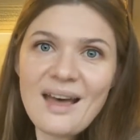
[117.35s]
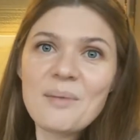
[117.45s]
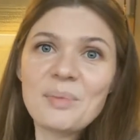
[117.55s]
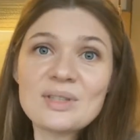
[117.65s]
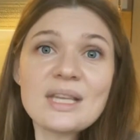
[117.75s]

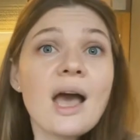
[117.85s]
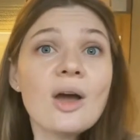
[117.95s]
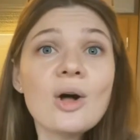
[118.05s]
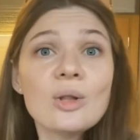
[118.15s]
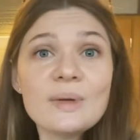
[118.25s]
Because I
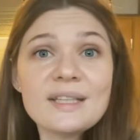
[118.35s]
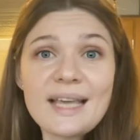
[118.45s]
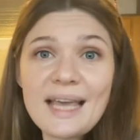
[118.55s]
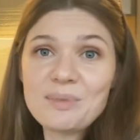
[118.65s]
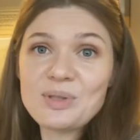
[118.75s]
always
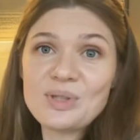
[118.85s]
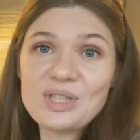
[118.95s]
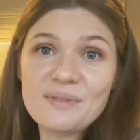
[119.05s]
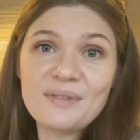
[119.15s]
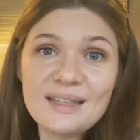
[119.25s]
aim to
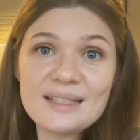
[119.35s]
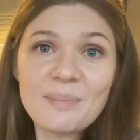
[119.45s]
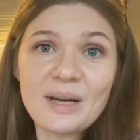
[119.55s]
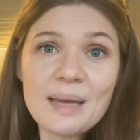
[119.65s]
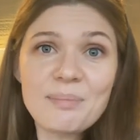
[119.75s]
achieve this
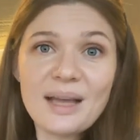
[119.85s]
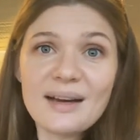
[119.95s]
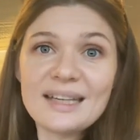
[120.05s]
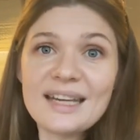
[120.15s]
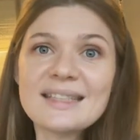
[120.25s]
by
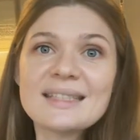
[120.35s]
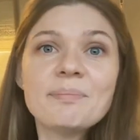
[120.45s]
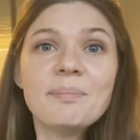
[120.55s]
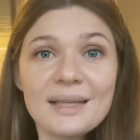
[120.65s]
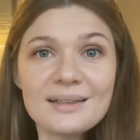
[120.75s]
applying
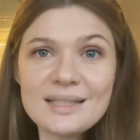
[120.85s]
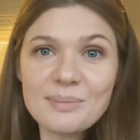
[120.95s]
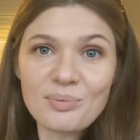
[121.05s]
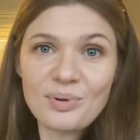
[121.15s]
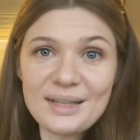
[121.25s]
accessibility
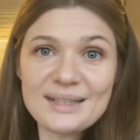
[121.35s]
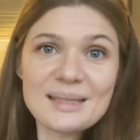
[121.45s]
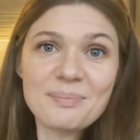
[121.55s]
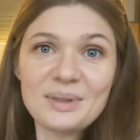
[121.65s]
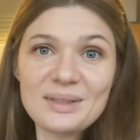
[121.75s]

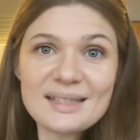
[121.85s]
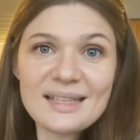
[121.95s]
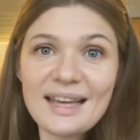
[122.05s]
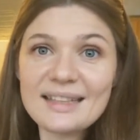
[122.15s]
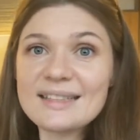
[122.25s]
principles
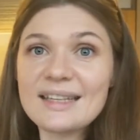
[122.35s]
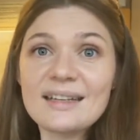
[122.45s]
and